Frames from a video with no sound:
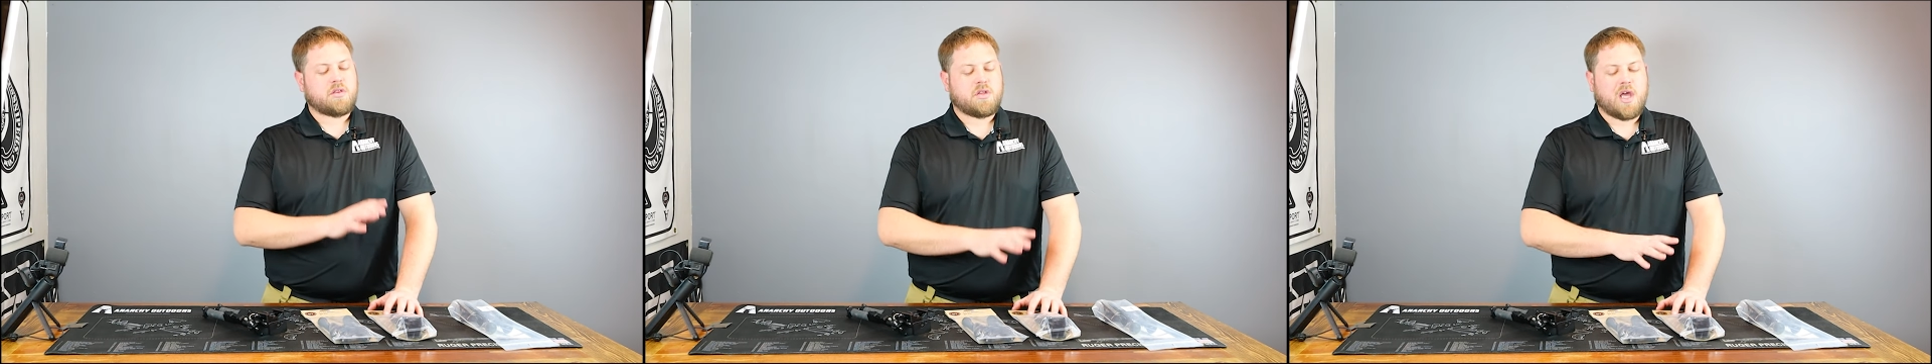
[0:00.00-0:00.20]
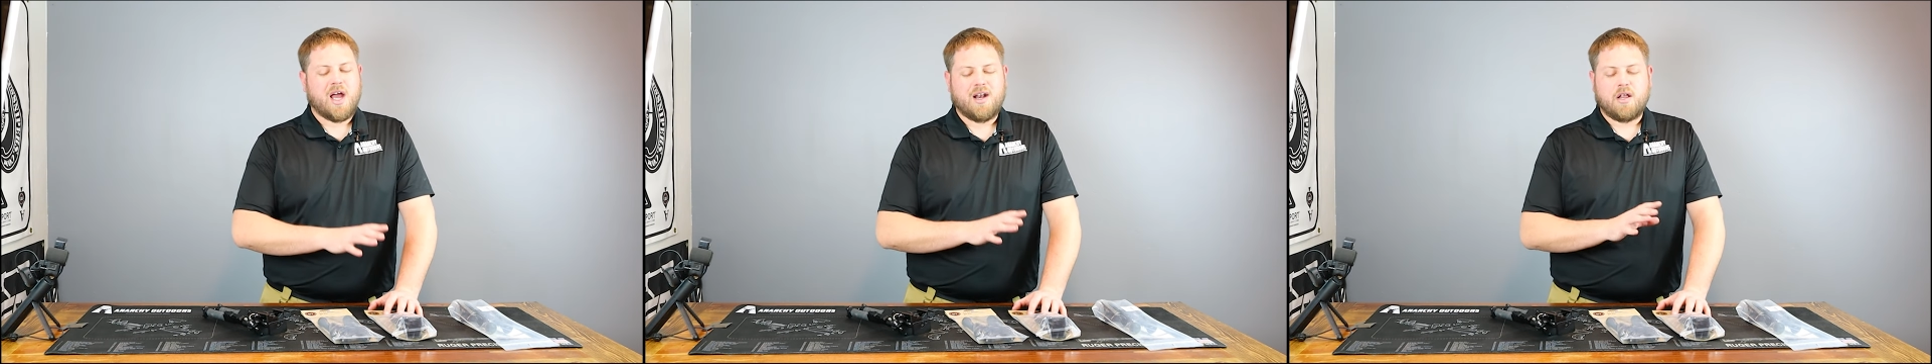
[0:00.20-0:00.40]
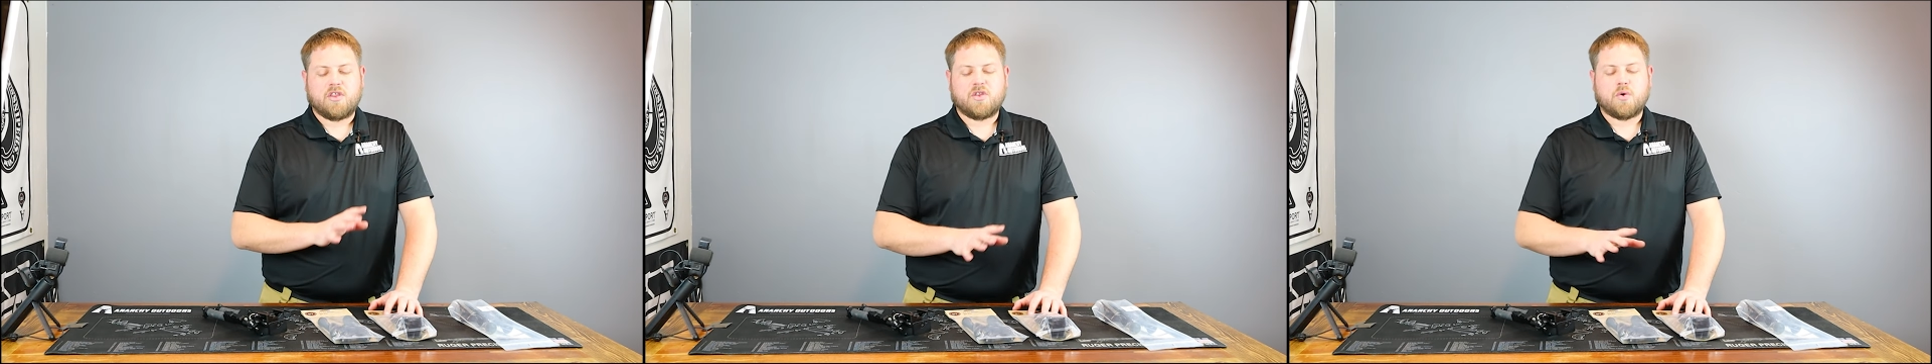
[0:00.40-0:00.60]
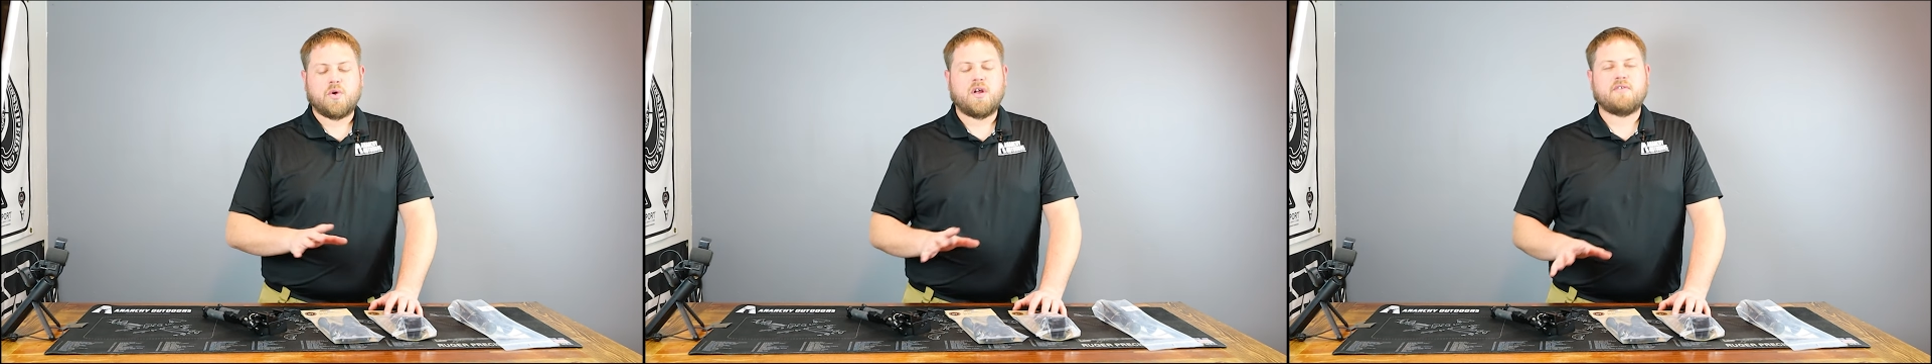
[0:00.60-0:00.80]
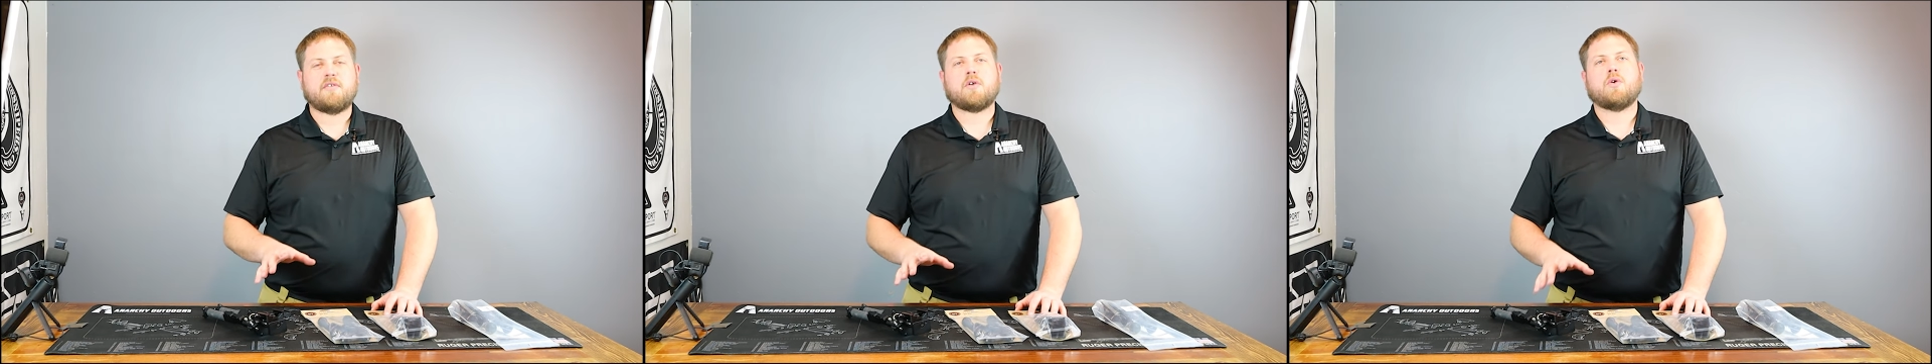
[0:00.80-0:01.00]
kind of
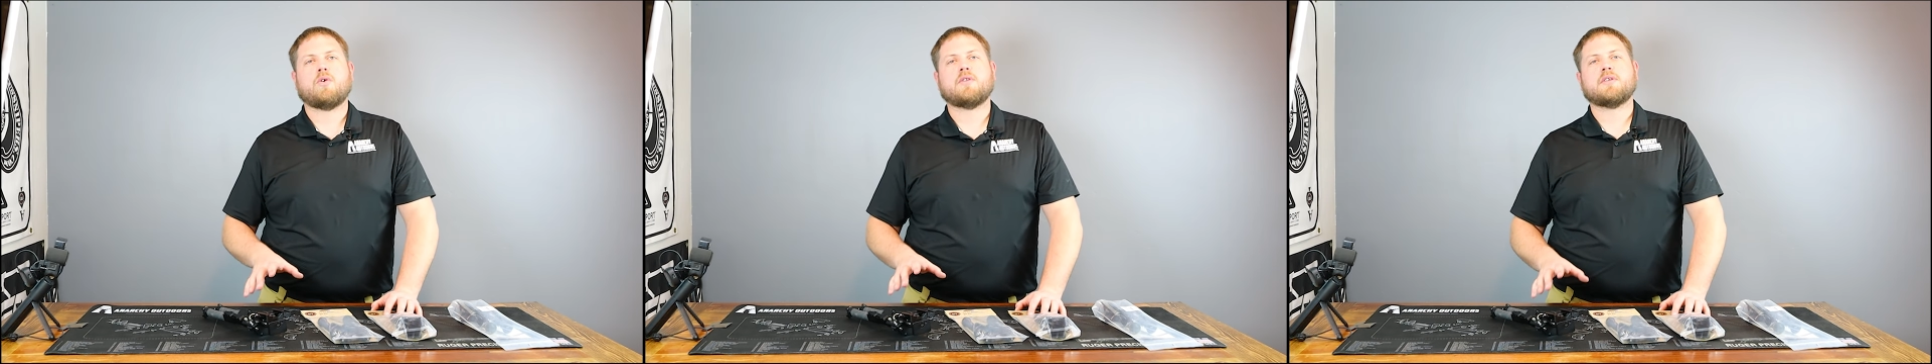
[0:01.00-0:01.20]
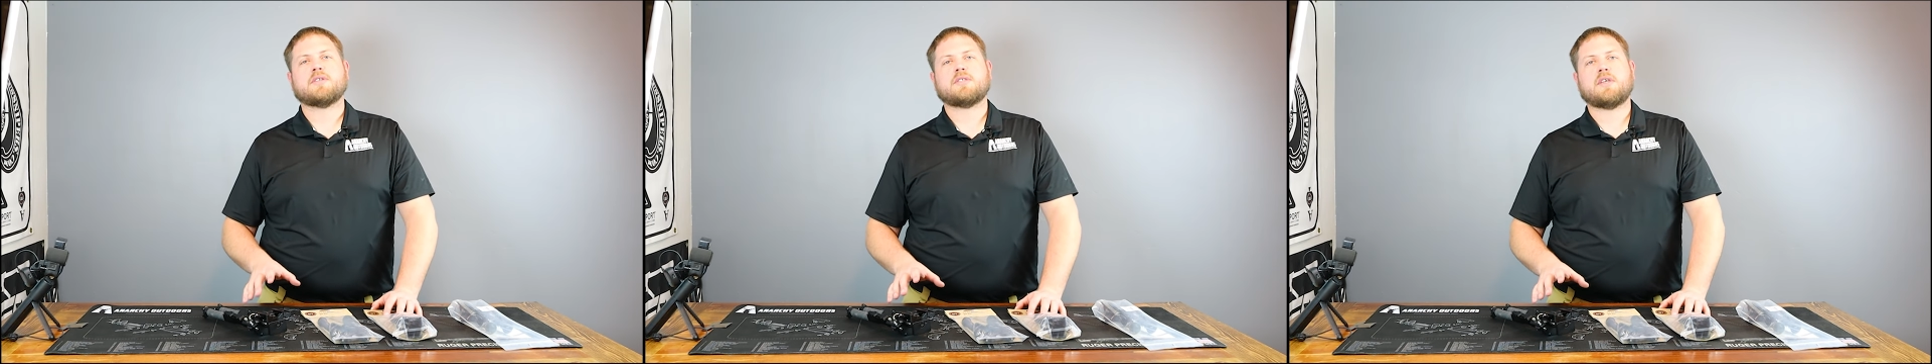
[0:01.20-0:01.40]
three of the golden